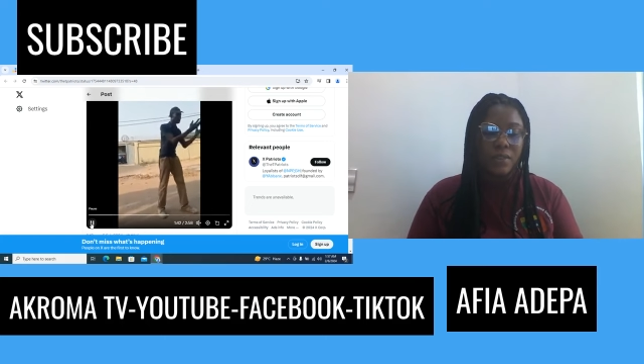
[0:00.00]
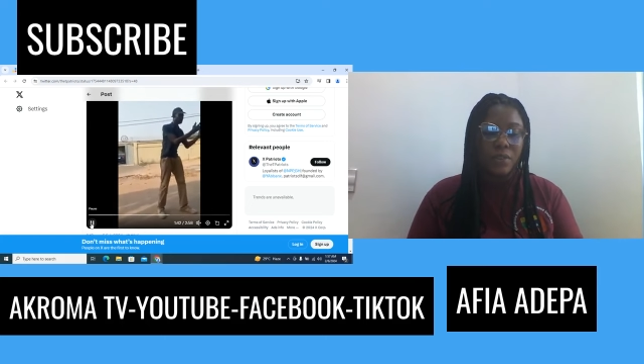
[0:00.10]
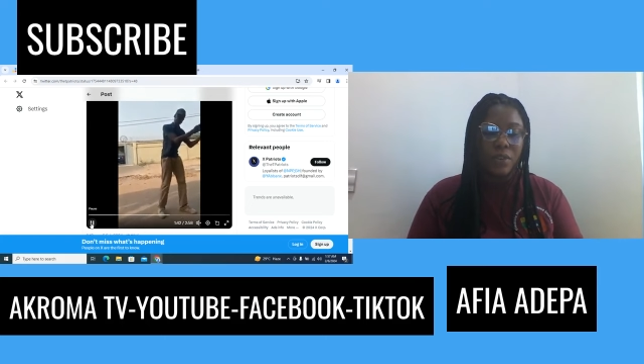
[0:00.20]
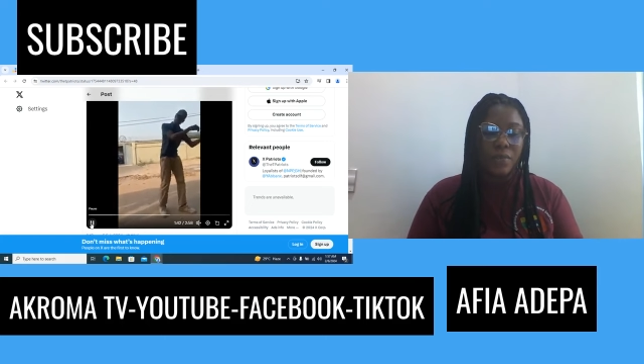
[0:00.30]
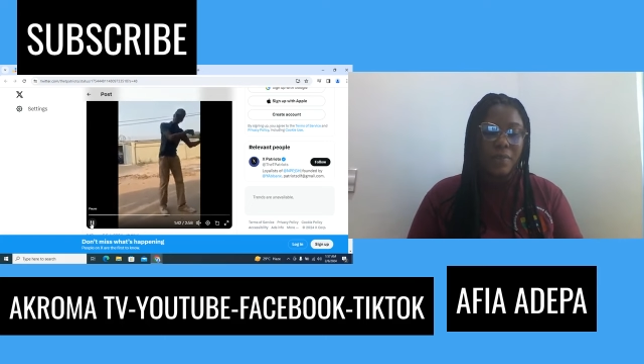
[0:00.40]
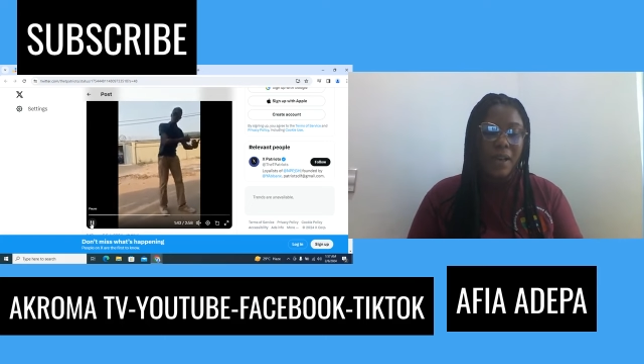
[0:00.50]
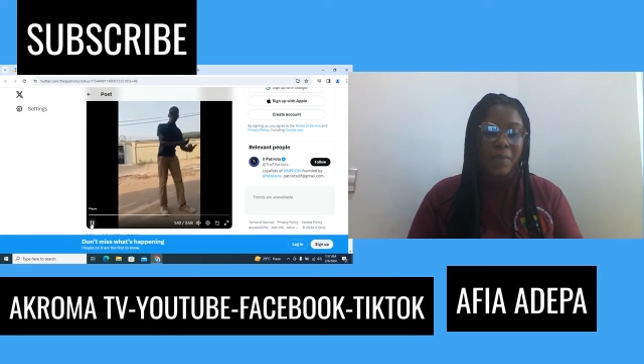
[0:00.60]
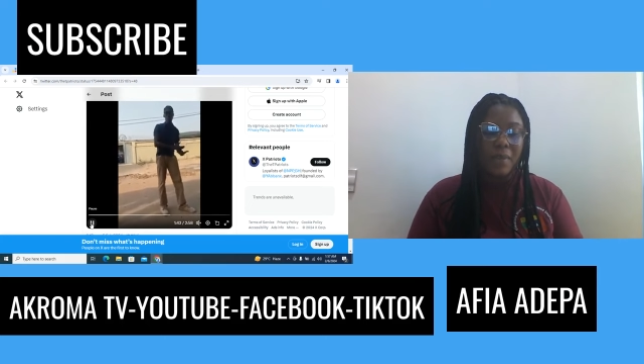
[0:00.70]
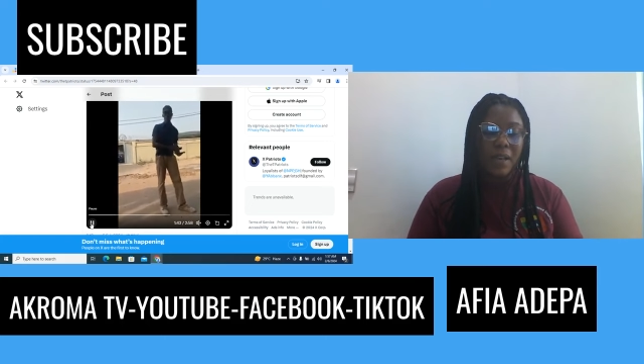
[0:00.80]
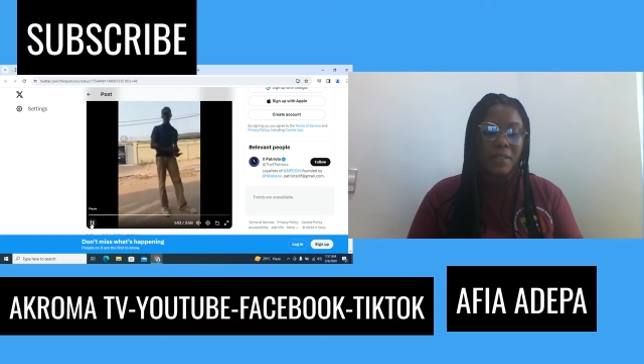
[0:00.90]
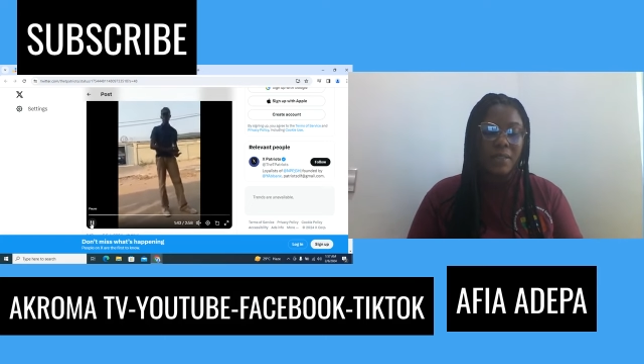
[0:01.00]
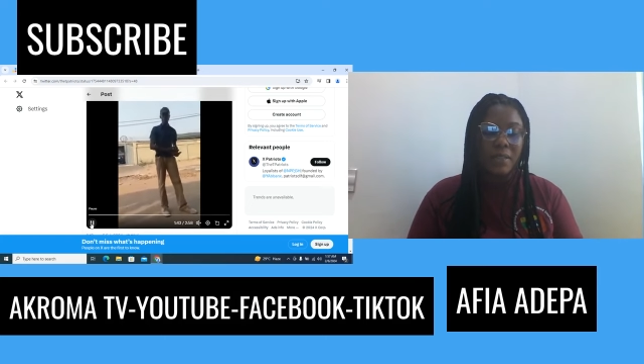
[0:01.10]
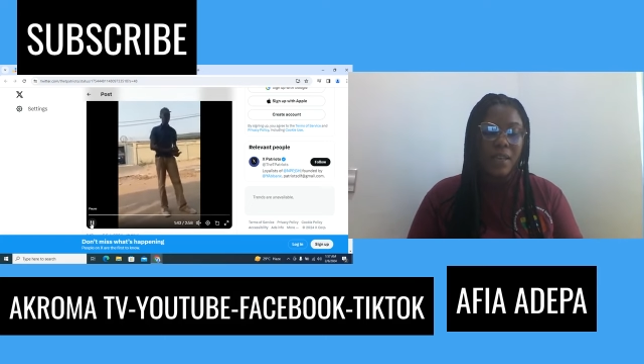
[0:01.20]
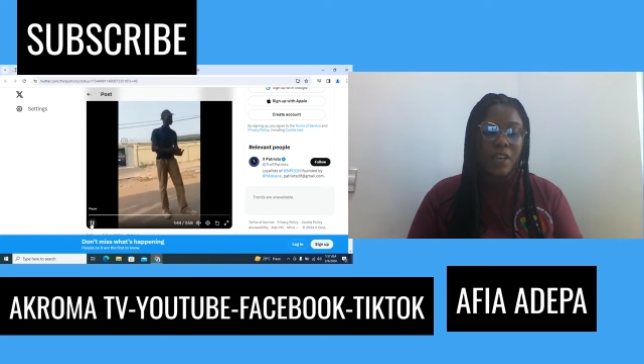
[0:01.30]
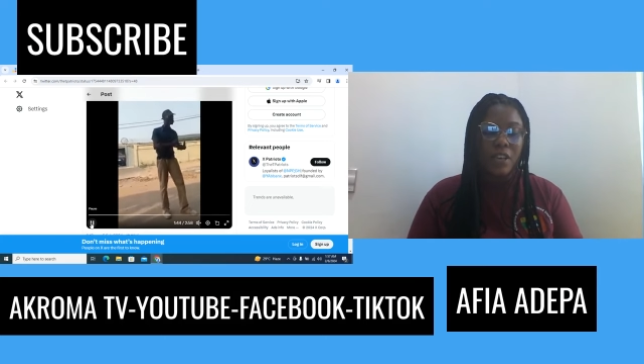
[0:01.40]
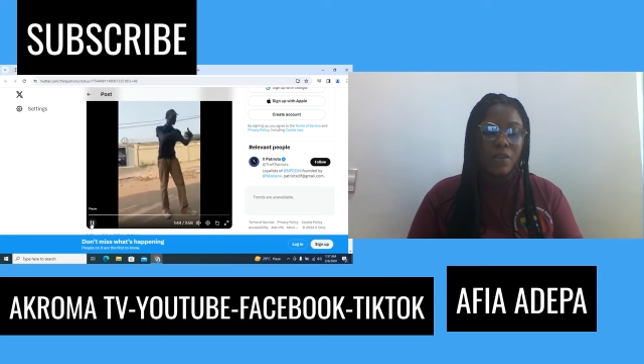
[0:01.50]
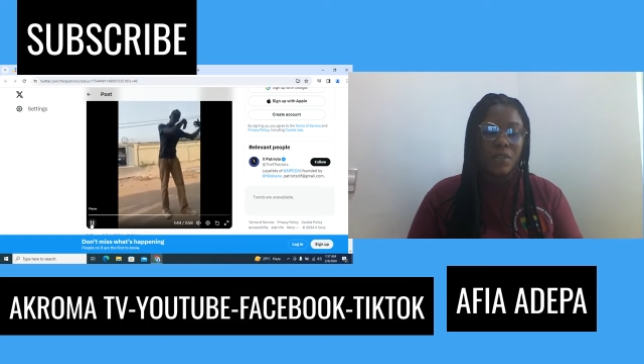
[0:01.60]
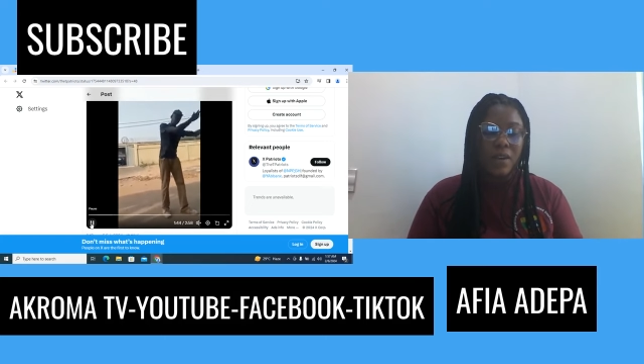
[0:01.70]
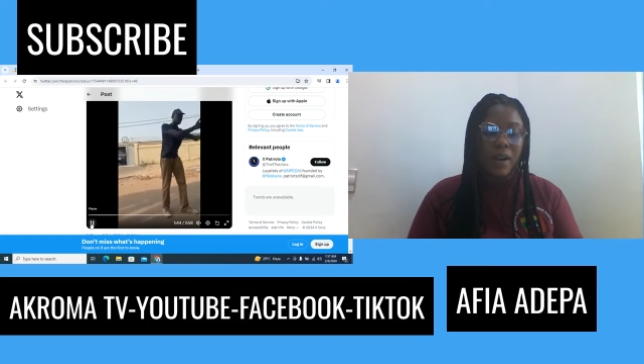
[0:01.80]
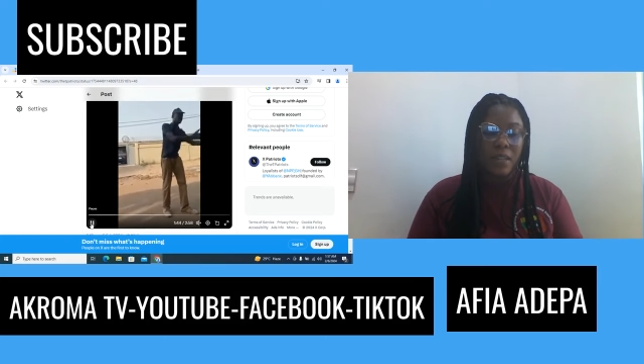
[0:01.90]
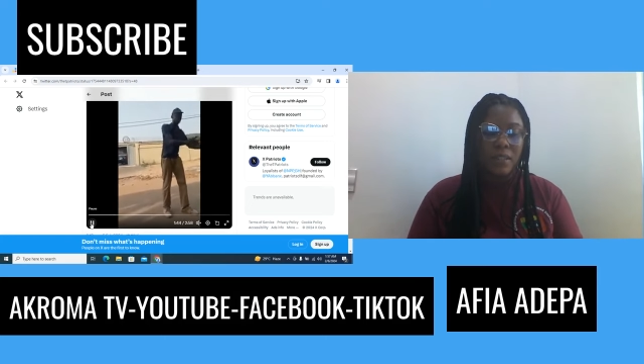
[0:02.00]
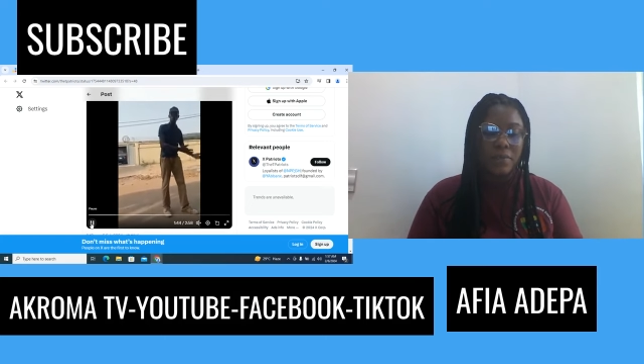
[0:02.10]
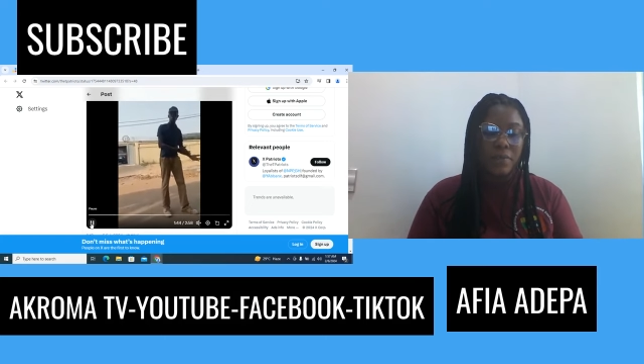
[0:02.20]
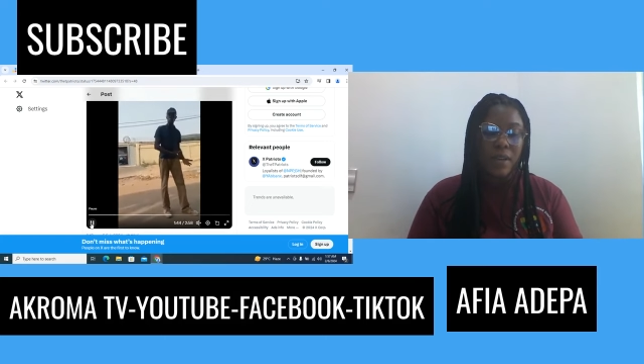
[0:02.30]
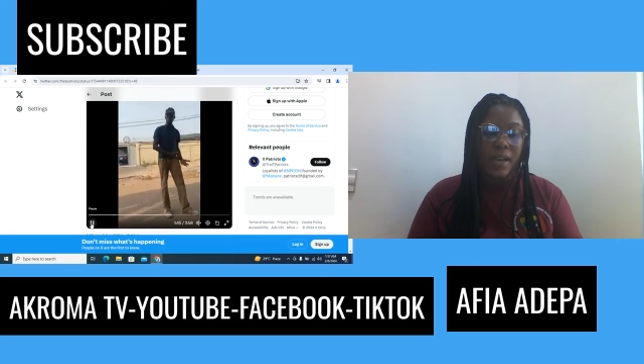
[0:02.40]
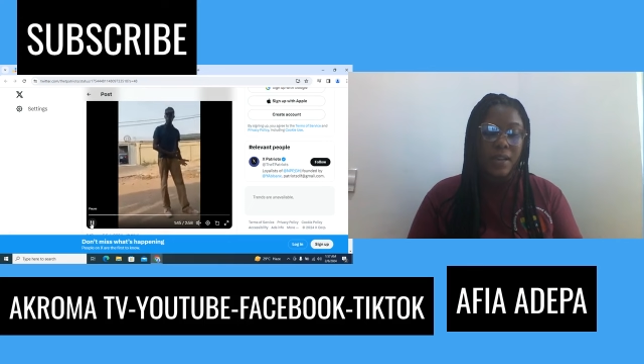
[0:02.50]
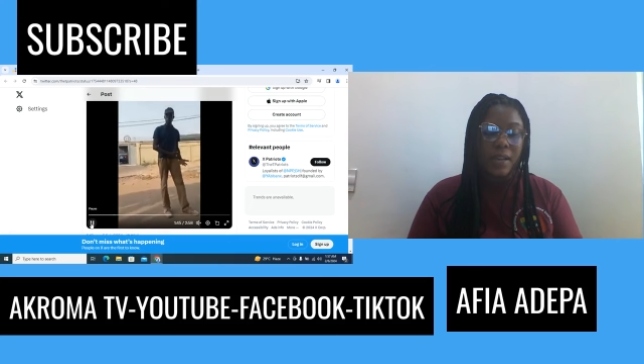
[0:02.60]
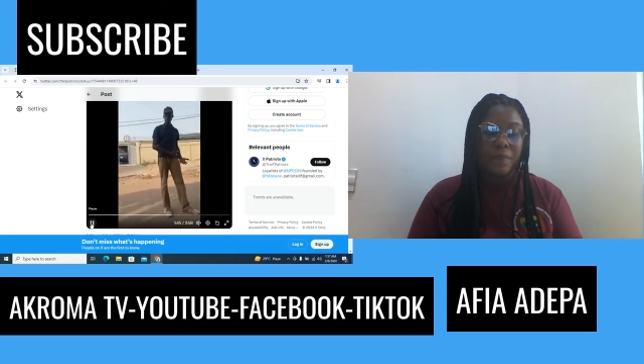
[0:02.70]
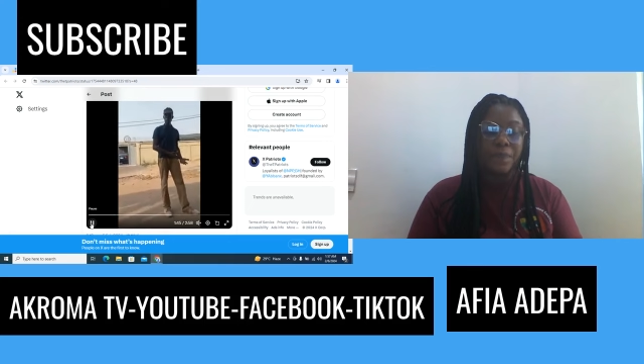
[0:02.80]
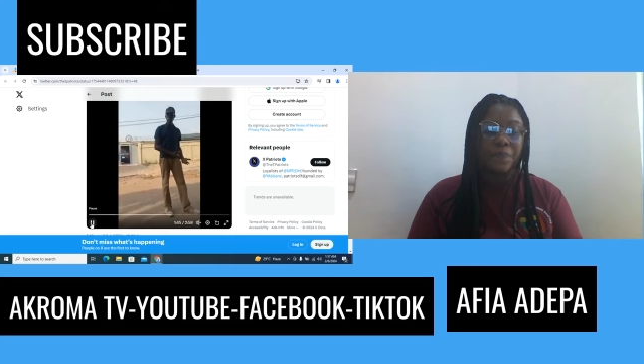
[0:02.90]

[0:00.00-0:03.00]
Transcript: John Mahama is a huge crisis for Ghana.